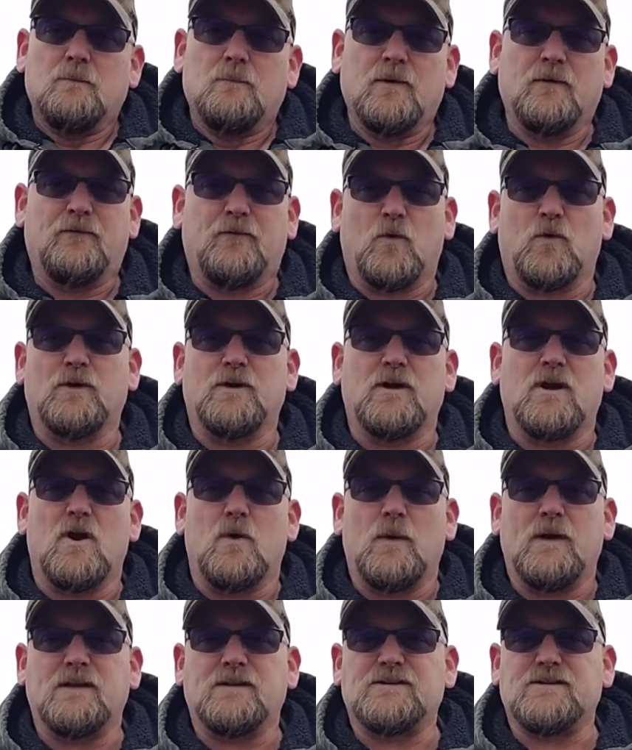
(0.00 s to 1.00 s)
Before you
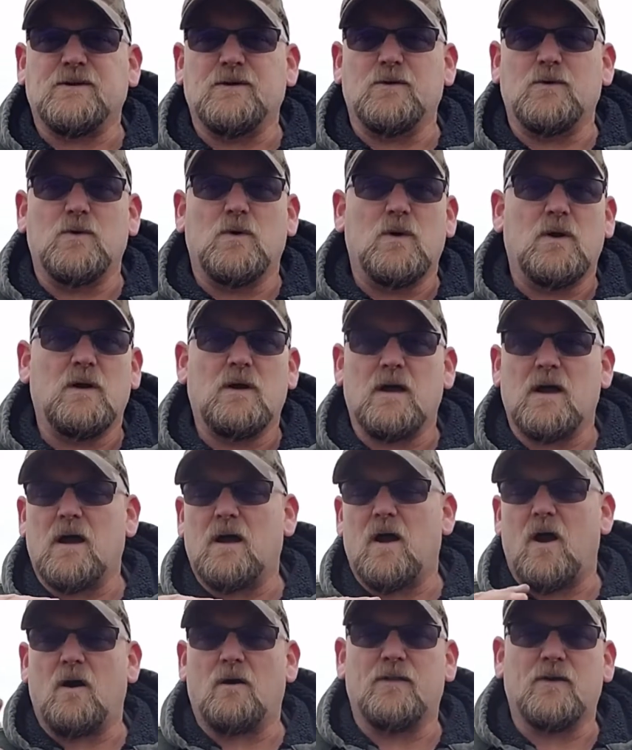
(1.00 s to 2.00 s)
go into
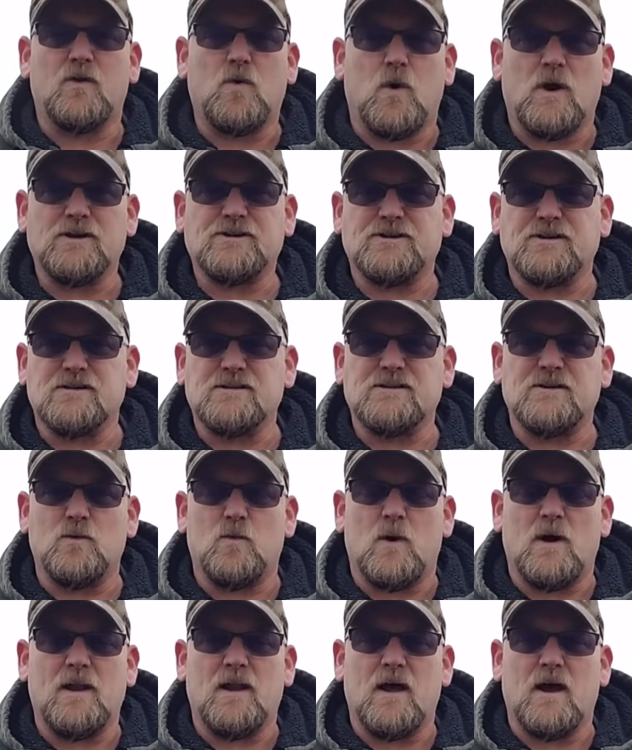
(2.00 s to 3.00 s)
all the questions and
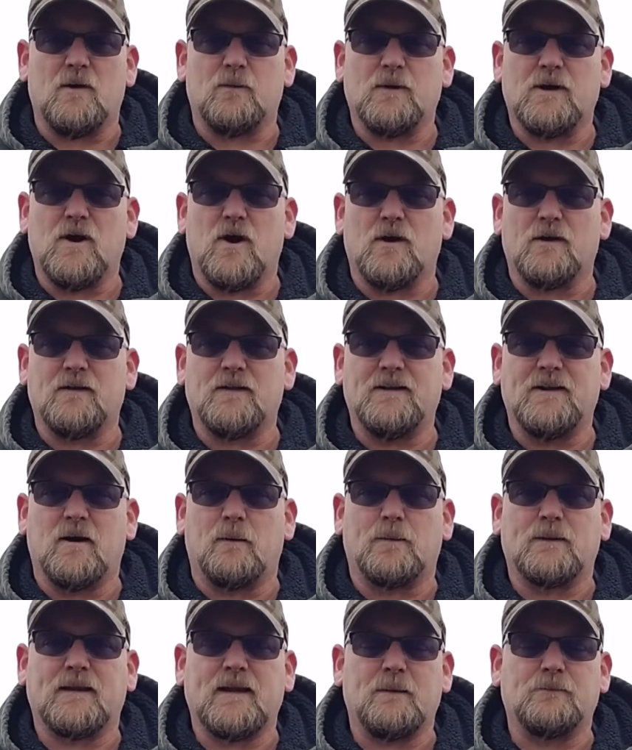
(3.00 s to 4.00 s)
whatnot regarding the
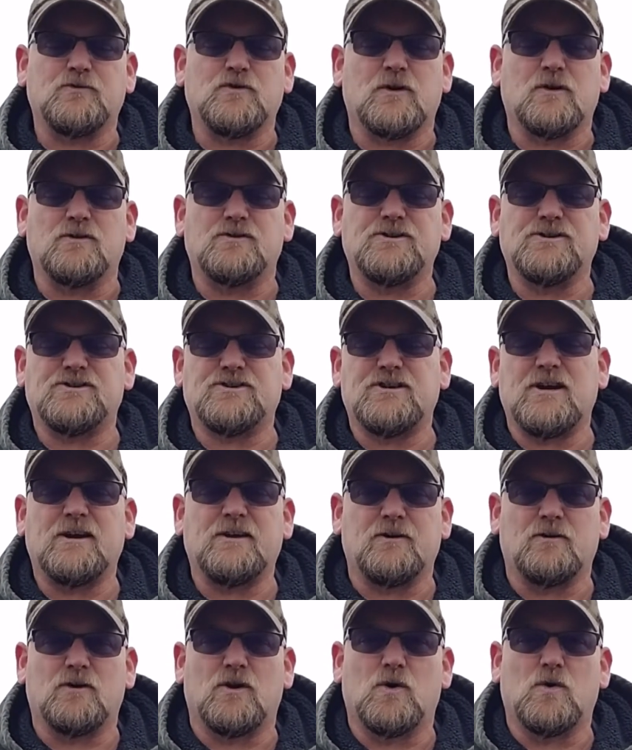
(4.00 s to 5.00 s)
double tap trigger, just
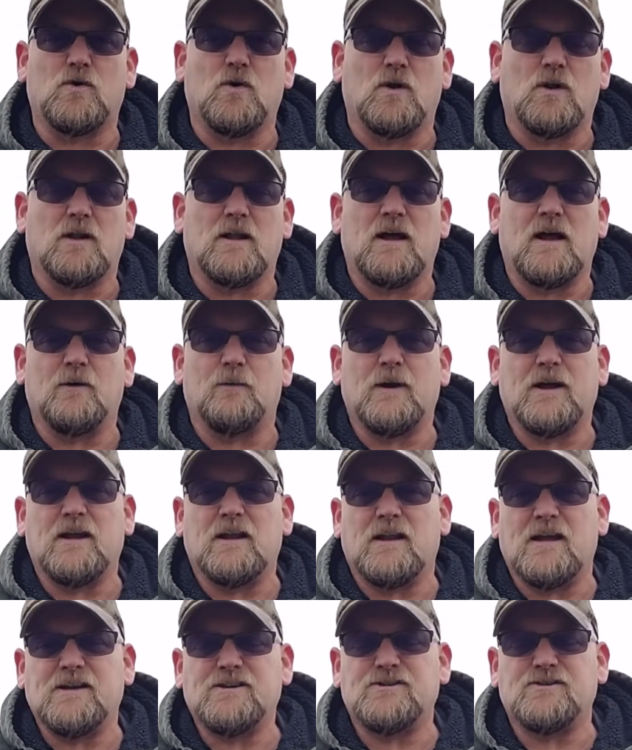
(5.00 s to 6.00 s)
check your local
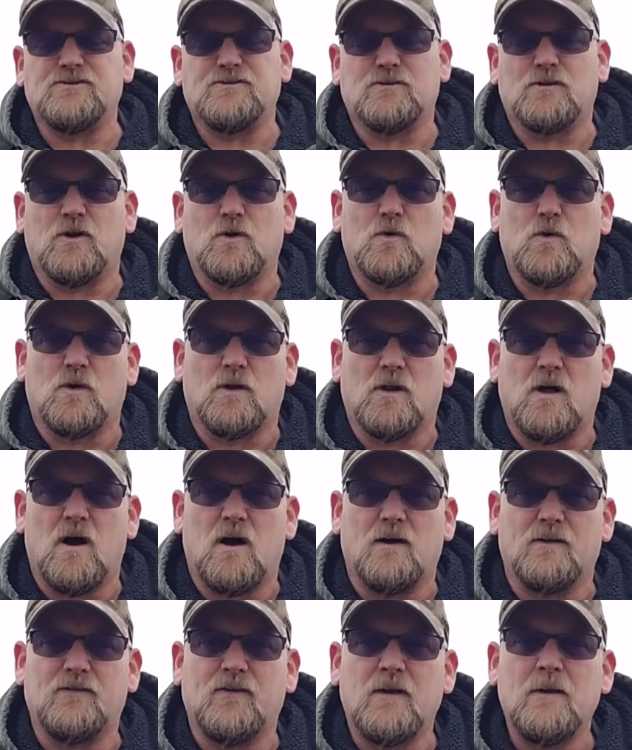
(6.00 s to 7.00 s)
regulations, your local
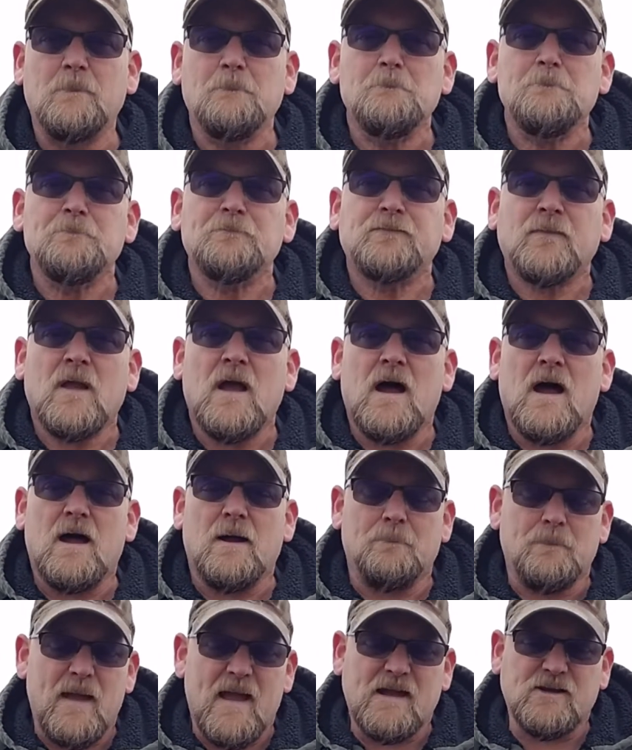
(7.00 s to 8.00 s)
laws.
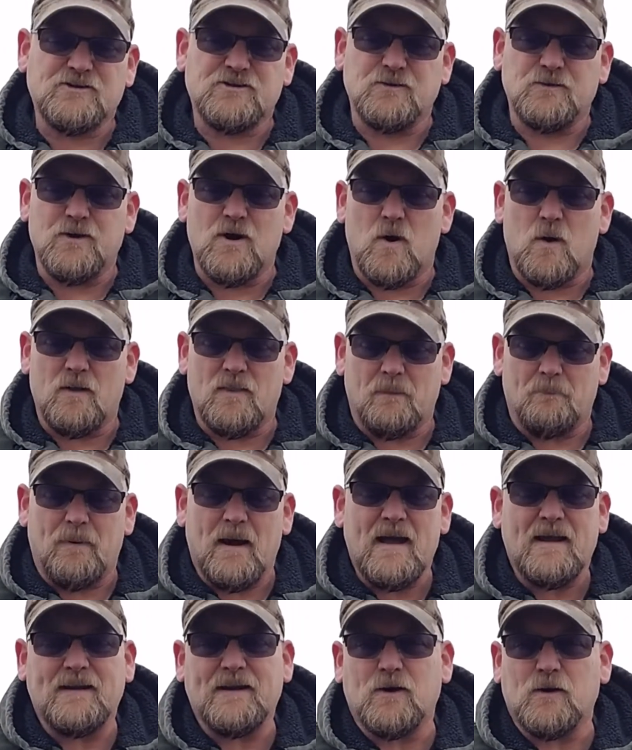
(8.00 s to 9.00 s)
As you know, on the
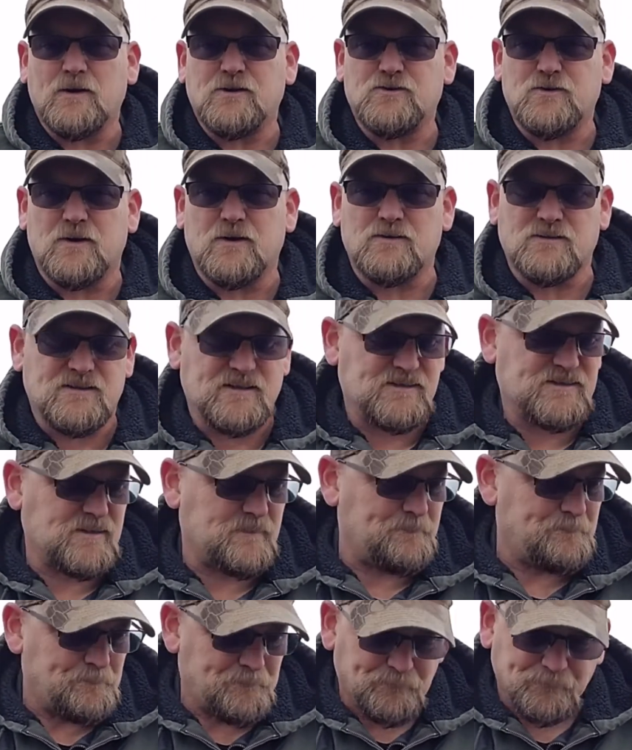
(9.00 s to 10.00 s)
binary trigger
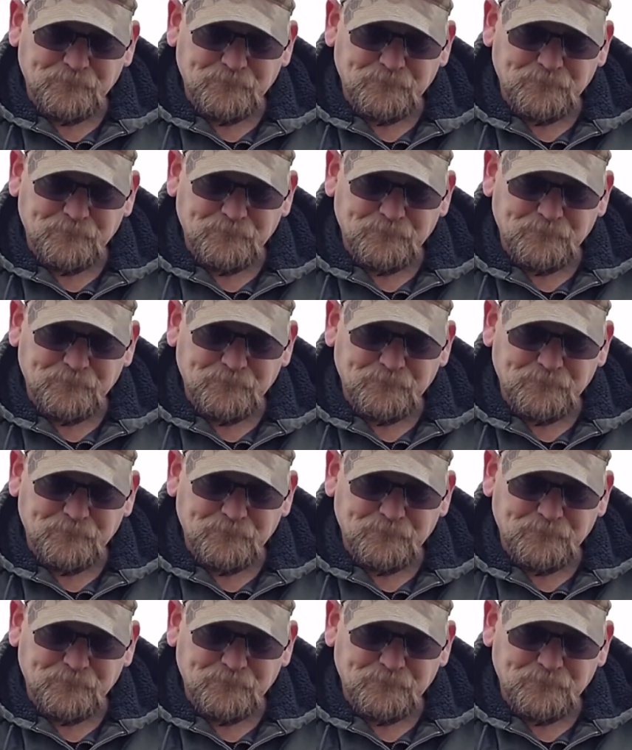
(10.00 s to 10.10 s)
system,